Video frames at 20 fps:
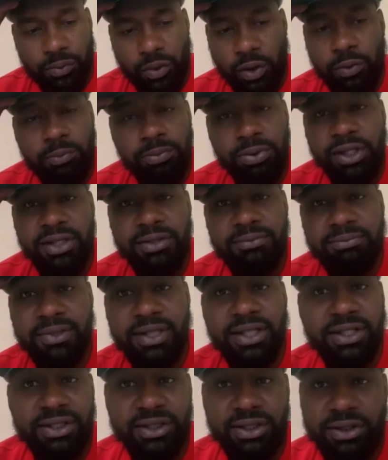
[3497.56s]
Don't blame
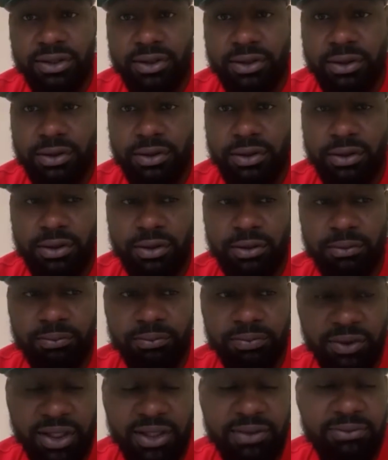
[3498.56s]
me.
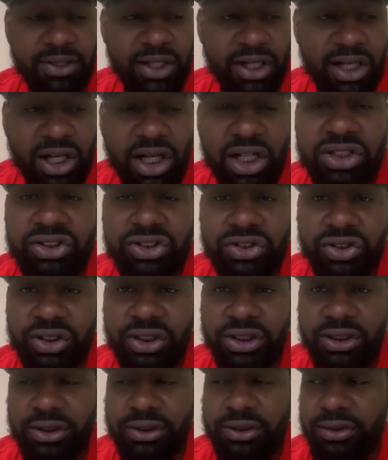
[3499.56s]
Blame the
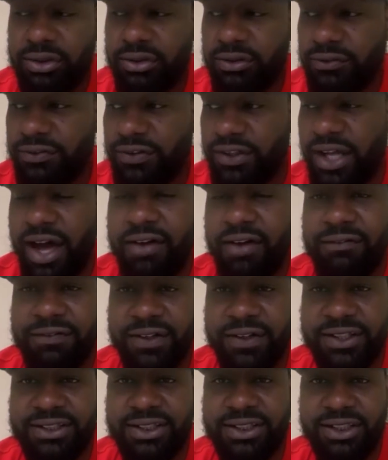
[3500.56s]
country for not
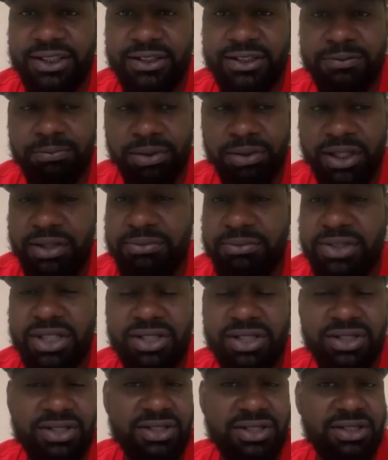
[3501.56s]
fixing this. Blame
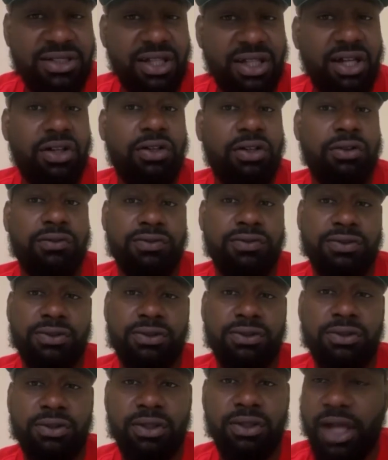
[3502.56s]

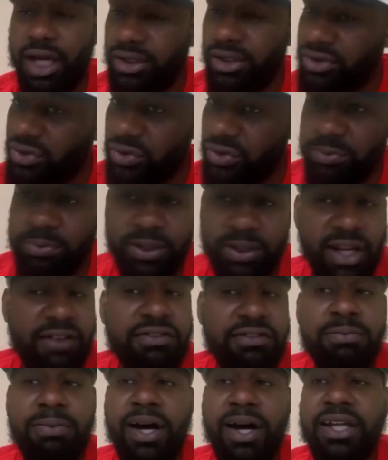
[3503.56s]
yourselves. Not you, but
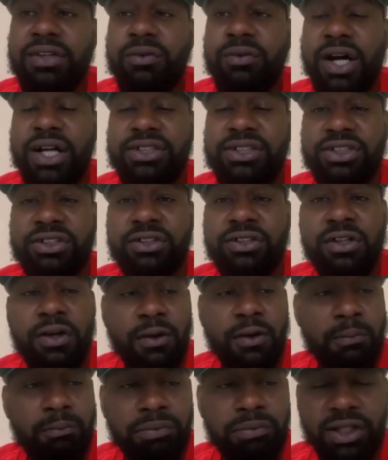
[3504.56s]
everybody watching.
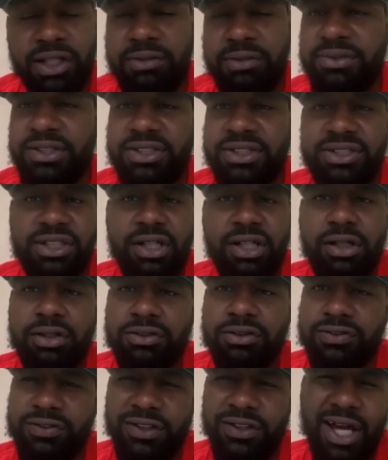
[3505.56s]
Blame
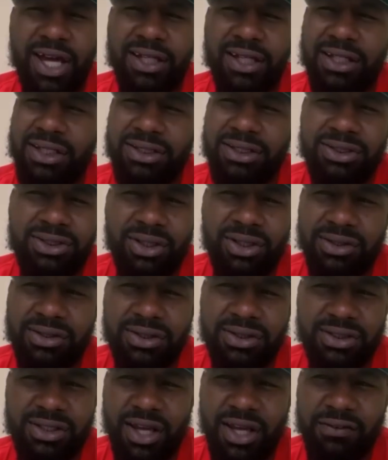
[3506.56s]
yourselves for not getting
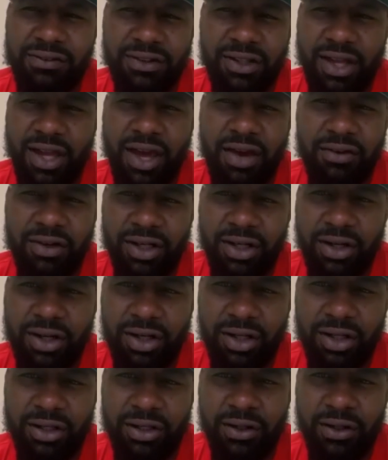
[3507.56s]
justice after Eric
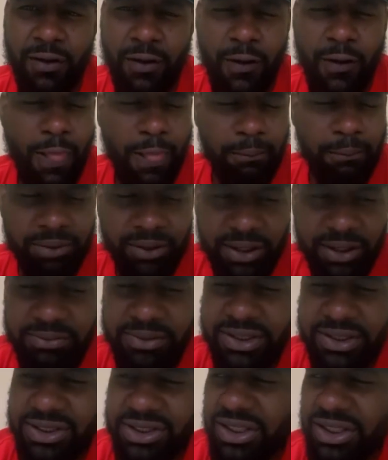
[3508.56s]
Garner. Blame
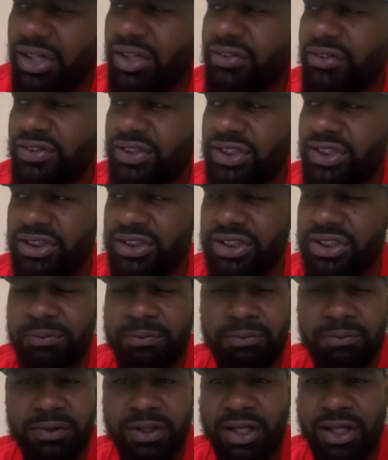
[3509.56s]
yourselves because
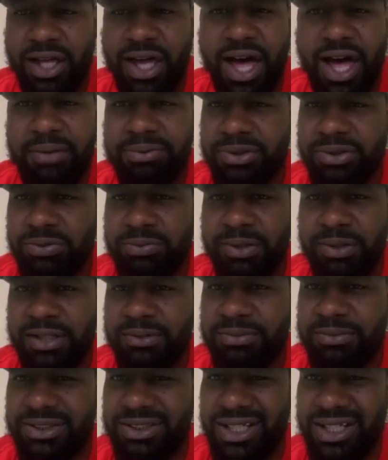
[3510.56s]
the cops who made
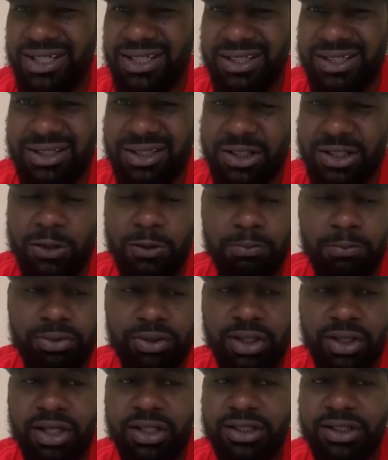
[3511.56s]
a mistake and killed
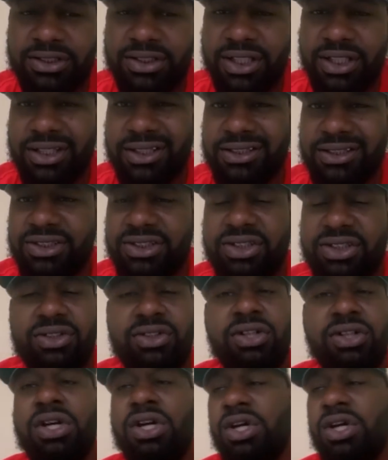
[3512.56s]
Breonna Taylor
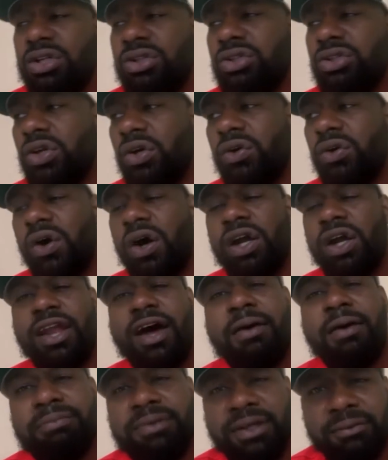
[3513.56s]
still, you know, are
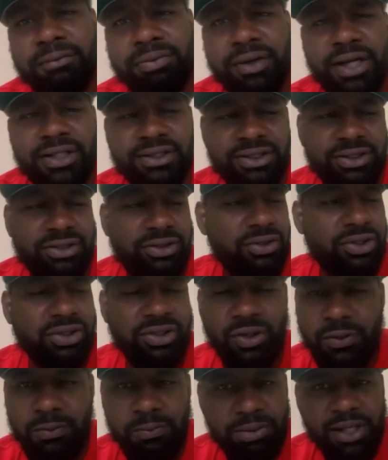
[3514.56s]
not being
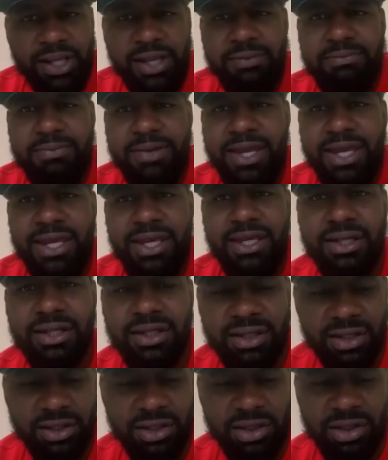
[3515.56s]
prosecuted. Don't blame me.
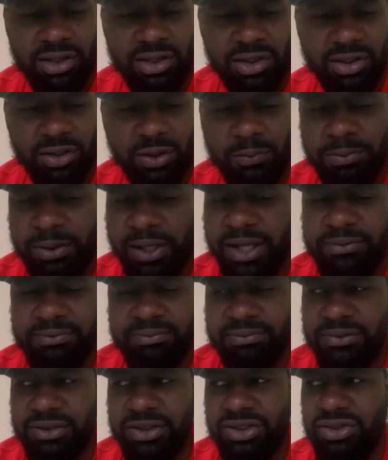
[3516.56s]
Don't
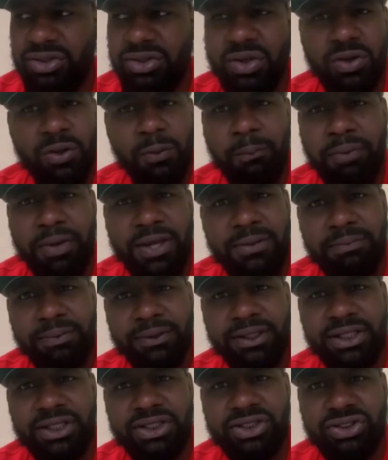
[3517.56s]
blame, you know, the
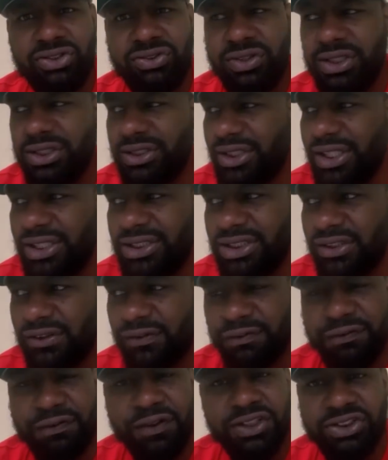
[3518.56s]
people in the street. They're
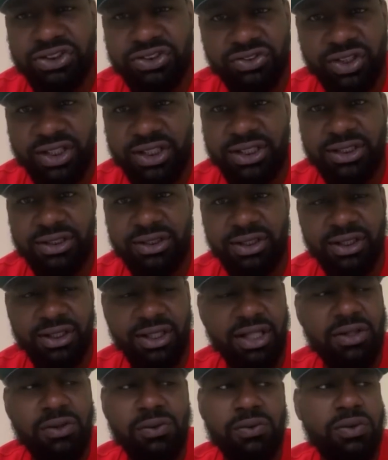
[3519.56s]
just frustrated
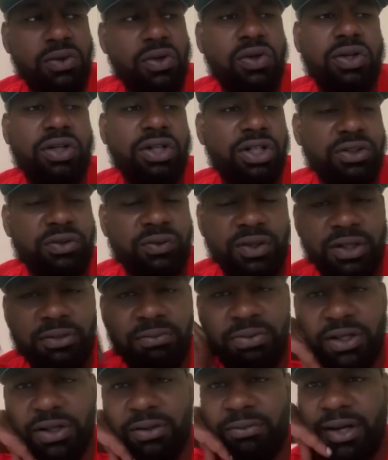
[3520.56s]
and they don't know another way to
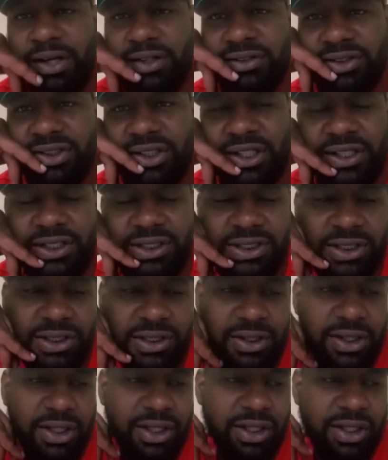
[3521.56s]
bring about change.